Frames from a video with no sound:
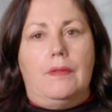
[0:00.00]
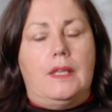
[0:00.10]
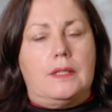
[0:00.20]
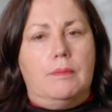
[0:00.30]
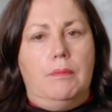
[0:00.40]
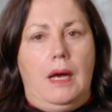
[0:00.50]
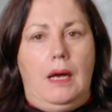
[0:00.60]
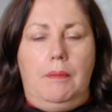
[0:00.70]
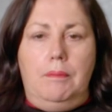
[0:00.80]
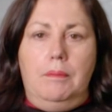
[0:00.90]
This
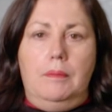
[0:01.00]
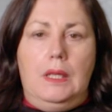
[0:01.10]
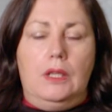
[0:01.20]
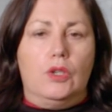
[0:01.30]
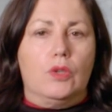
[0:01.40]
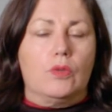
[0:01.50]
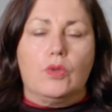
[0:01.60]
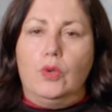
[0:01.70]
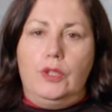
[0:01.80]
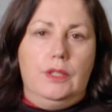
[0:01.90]
mum
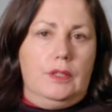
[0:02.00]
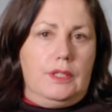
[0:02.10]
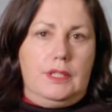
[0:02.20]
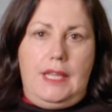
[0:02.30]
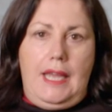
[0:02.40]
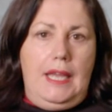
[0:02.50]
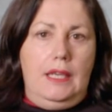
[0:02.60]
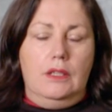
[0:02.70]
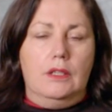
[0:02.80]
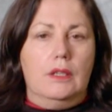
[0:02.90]
couldn't
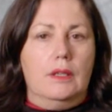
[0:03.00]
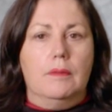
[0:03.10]
stand